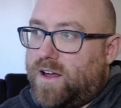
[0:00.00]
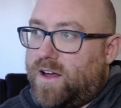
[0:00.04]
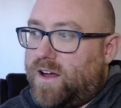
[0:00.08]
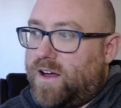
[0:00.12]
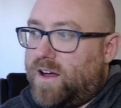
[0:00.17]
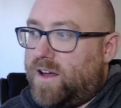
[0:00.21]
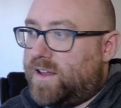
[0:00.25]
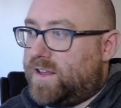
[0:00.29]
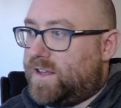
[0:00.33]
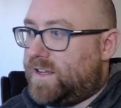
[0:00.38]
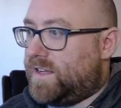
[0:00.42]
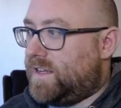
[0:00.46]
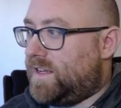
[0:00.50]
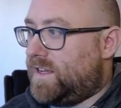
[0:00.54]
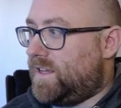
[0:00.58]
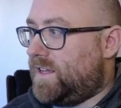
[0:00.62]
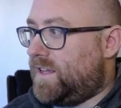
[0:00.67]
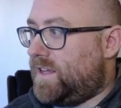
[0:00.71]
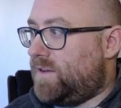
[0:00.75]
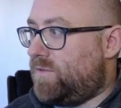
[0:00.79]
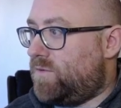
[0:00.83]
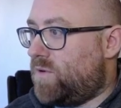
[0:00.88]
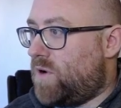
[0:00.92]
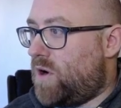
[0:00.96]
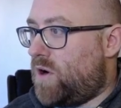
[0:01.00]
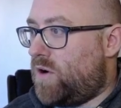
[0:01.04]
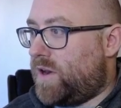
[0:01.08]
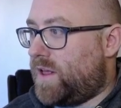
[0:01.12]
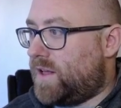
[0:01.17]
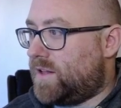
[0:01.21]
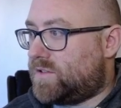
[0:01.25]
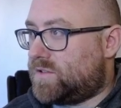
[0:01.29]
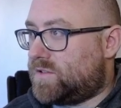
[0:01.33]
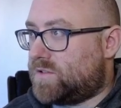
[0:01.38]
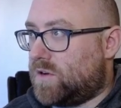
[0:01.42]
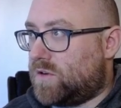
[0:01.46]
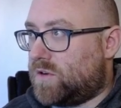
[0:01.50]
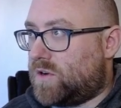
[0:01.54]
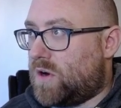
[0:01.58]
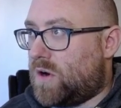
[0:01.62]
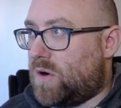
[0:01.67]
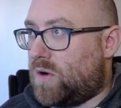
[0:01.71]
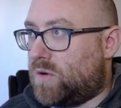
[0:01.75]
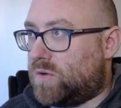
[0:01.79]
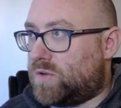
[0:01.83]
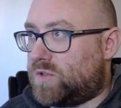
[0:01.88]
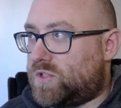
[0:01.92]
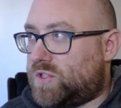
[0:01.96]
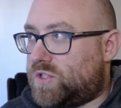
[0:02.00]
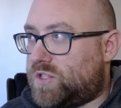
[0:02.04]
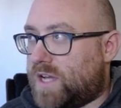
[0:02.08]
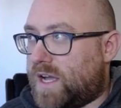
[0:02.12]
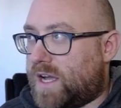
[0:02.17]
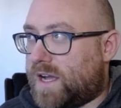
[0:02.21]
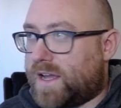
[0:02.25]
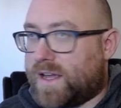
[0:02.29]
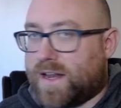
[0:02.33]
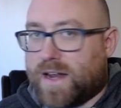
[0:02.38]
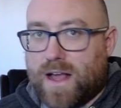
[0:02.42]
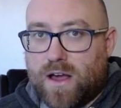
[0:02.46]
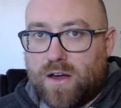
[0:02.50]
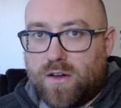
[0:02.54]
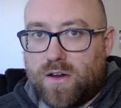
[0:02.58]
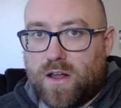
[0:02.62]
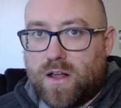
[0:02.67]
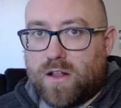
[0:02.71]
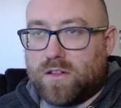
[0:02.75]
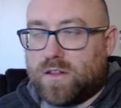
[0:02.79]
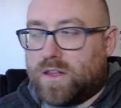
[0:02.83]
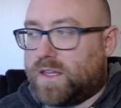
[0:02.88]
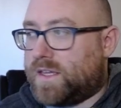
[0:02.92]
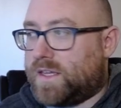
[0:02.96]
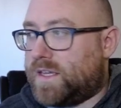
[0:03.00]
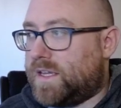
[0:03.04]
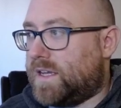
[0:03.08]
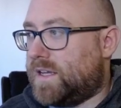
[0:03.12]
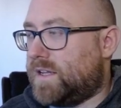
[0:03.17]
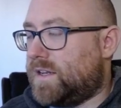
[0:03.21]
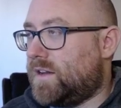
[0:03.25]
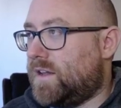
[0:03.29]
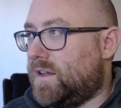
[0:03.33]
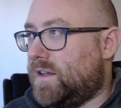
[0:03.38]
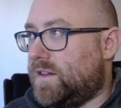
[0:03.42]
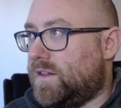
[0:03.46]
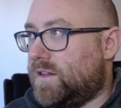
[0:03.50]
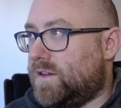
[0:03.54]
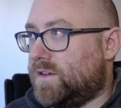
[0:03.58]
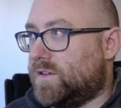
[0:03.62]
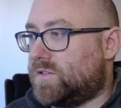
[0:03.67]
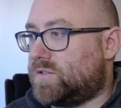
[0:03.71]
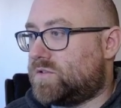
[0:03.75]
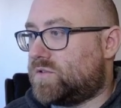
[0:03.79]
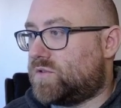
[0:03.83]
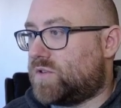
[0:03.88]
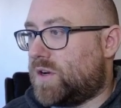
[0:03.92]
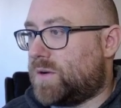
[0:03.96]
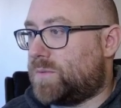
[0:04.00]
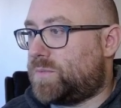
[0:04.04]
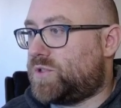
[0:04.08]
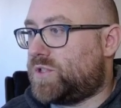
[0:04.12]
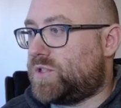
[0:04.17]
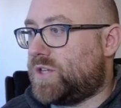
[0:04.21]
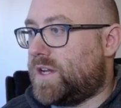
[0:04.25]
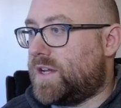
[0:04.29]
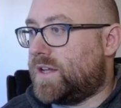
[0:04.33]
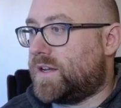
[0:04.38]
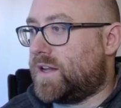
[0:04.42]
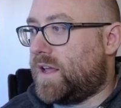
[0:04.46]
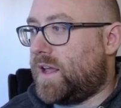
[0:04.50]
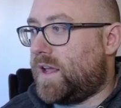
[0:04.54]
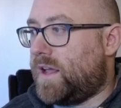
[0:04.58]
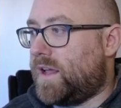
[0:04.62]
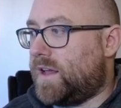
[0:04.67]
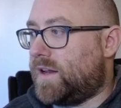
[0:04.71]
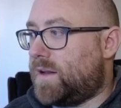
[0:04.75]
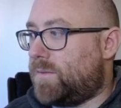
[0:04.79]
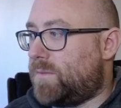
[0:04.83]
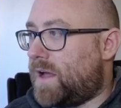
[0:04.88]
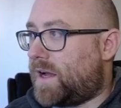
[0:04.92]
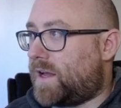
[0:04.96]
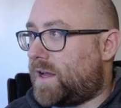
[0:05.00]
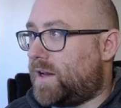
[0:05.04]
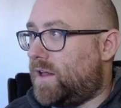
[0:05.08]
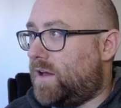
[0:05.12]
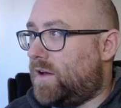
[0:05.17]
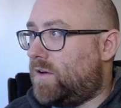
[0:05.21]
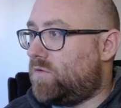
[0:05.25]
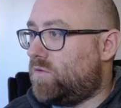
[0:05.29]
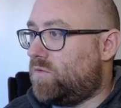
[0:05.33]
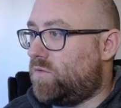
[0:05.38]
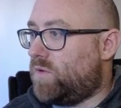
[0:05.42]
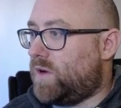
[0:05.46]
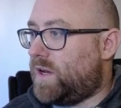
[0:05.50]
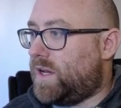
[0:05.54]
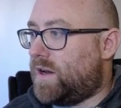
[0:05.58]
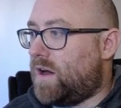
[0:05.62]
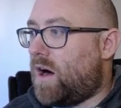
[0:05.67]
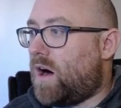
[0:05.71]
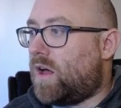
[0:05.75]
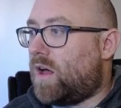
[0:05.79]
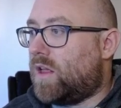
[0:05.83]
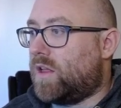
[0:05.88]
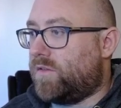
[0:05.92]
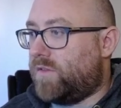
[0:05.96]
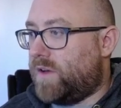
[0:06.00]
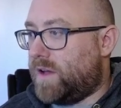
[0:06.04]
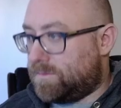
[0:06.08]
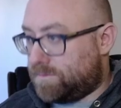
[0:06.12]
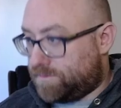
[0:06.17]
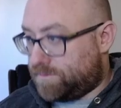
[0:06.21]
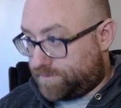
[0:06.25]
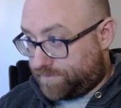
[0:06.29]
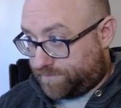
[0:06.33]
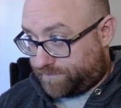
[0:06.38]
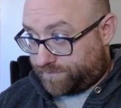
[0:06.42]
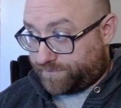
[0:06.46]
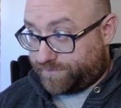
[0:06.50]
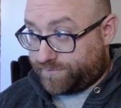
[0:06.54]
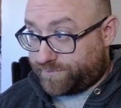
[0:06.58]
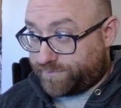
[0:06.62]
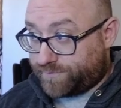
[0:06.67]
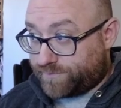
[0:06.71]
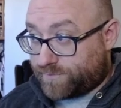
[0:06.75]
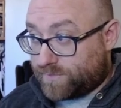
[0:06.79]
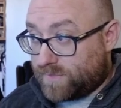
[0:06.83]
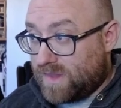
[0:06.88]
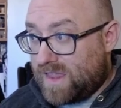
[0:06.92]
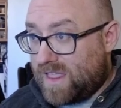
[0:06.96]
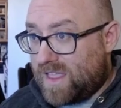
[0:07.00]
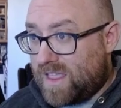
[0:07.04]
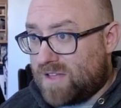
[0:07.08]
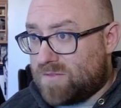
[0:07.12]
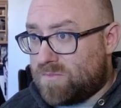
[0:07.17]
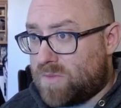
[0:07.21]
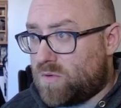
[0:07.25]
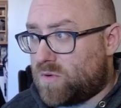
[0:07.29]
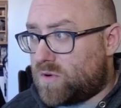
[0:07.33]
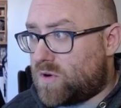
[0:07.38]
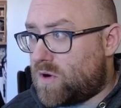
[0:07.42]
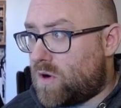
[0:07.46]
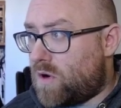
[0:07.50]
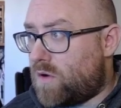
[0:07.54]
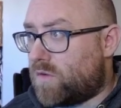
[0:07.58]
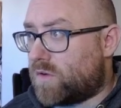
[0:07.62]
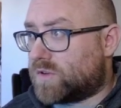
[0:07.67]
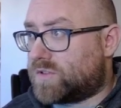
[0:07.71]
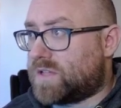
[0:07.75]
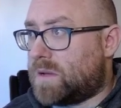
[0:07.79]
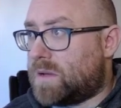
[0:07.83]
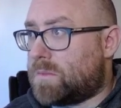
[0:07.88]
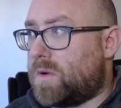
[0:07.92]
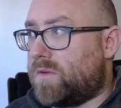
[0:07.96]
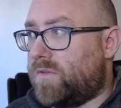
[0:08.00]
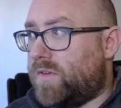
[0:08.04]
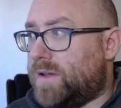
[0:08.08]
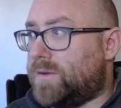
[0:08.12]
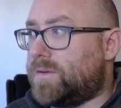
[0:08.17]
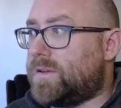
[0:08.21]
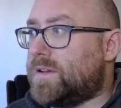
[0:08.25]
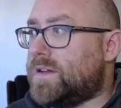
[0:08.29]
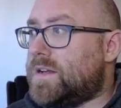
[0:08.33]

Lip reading: He wrote it, so go check it out. I'll link it in the description, and I'm not going to read all of it, but we'll go over some of it.